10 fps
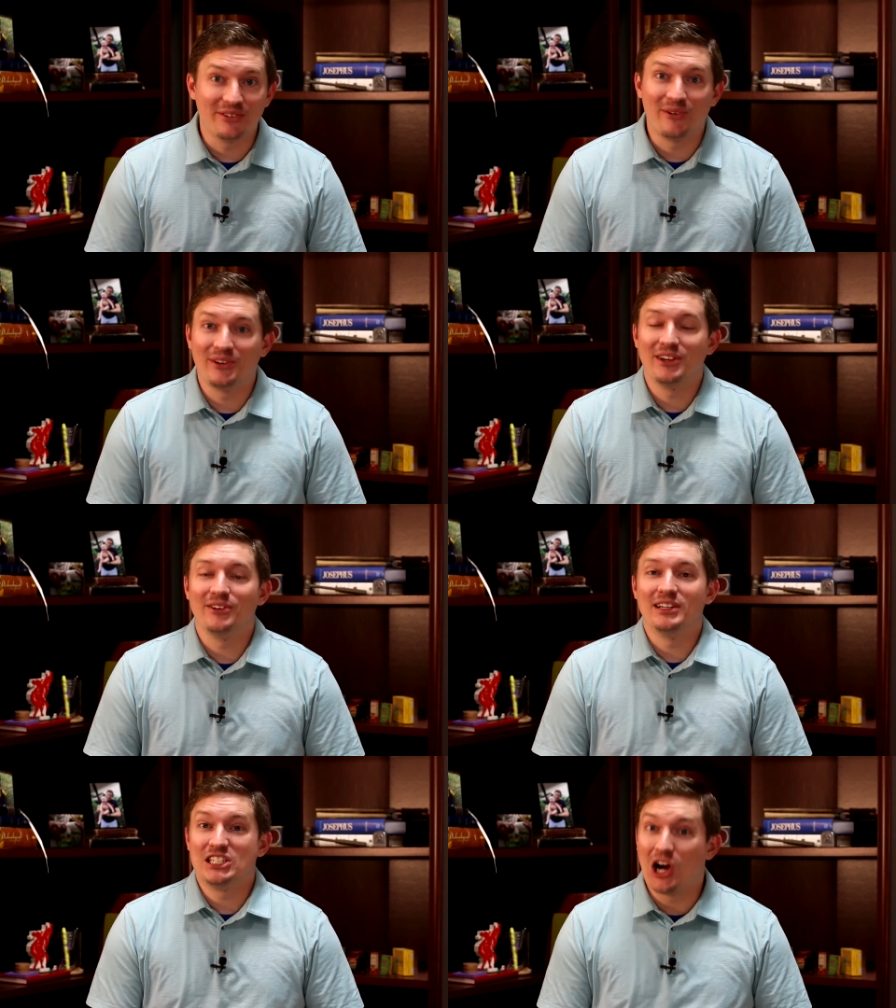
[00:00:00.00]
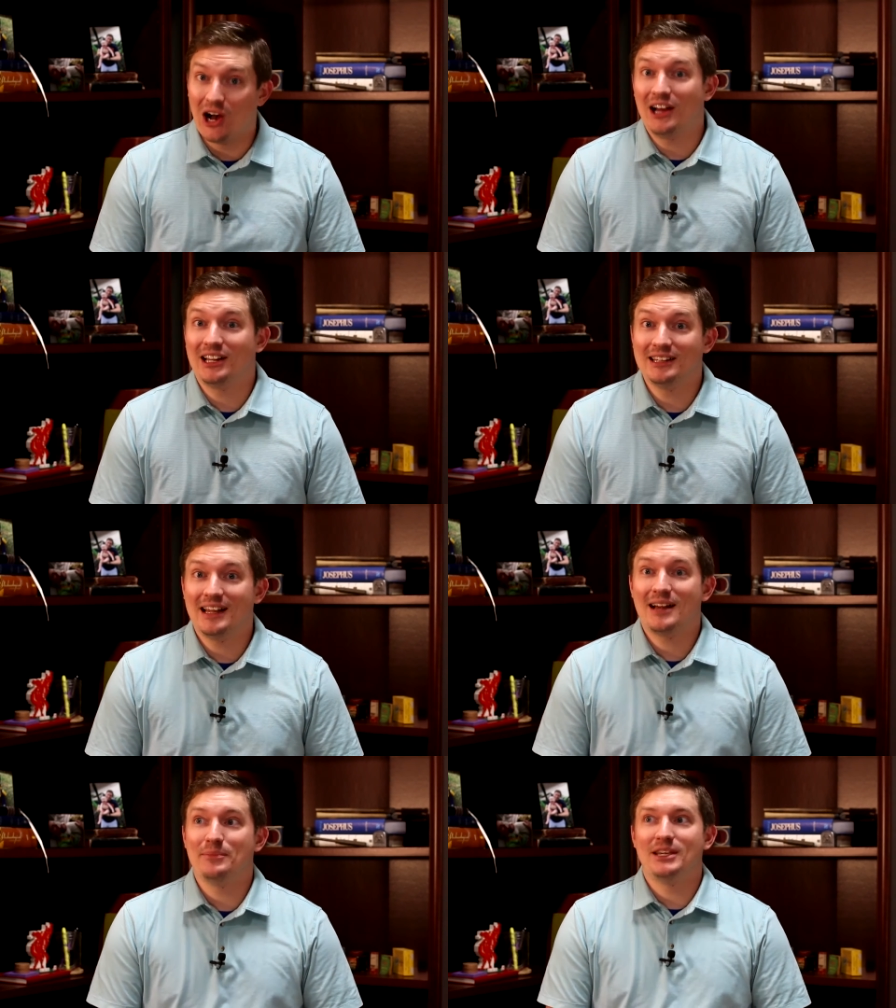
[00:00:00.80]
You won't hear it taught a
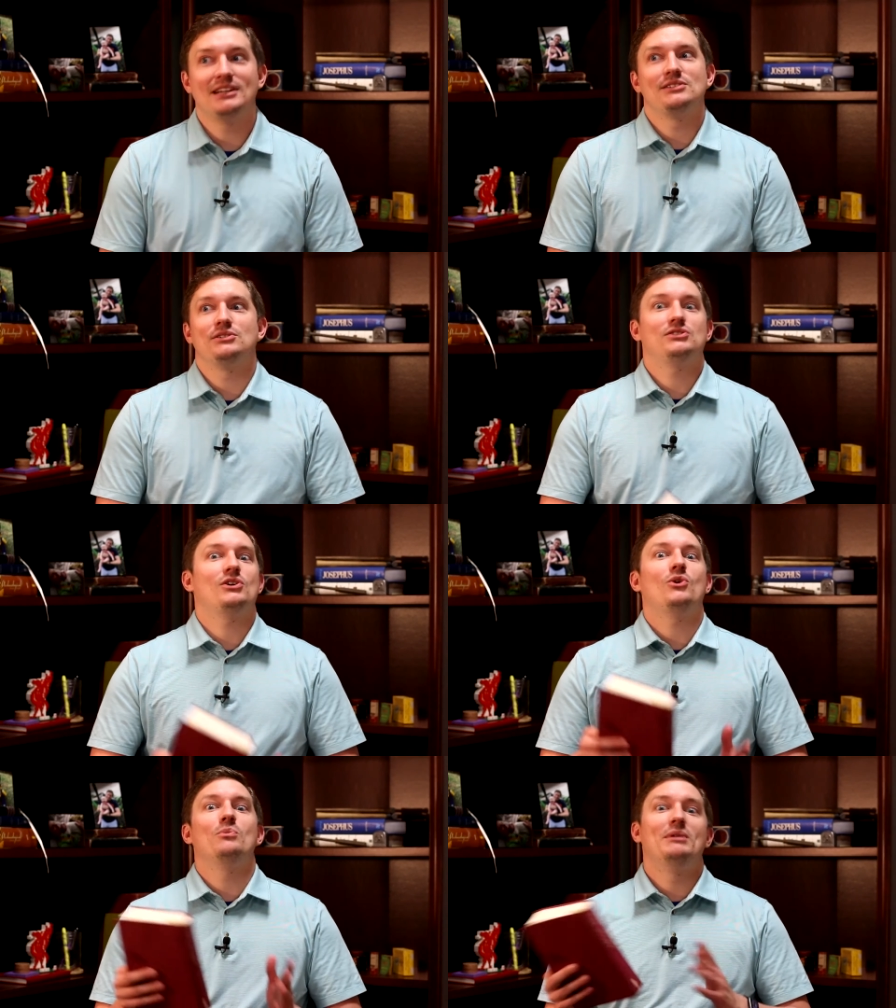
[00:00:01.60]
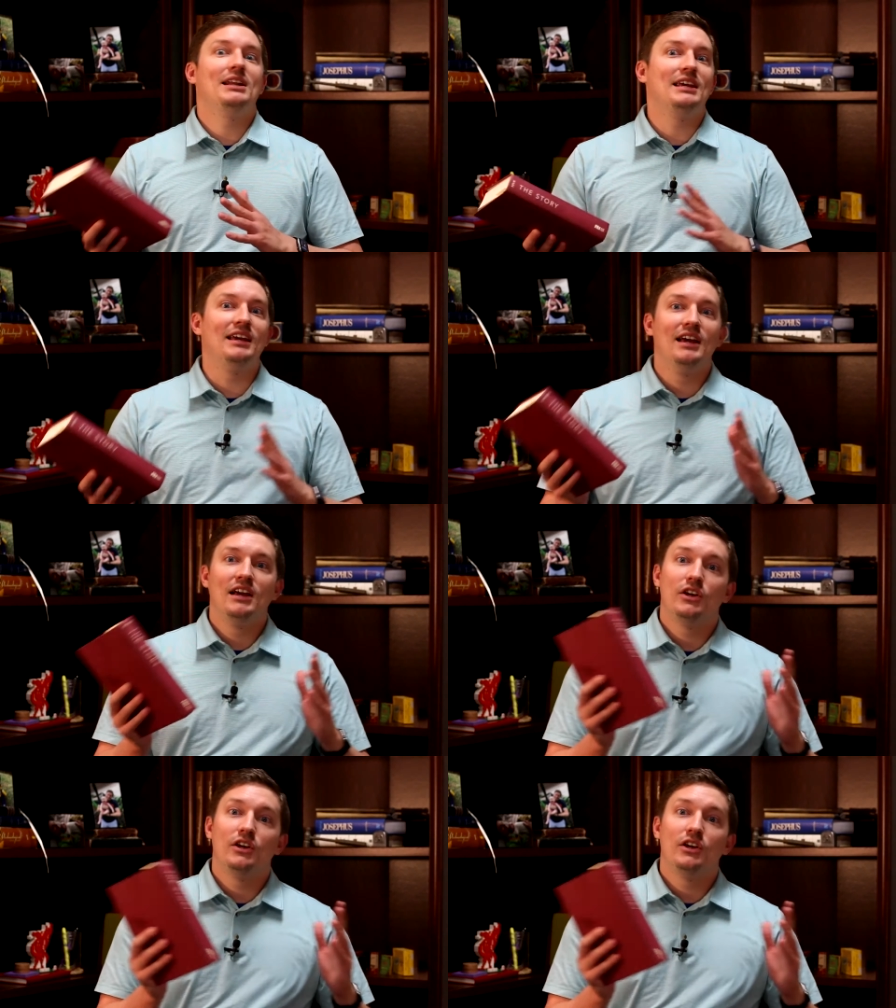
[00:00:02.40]
lot because there's so many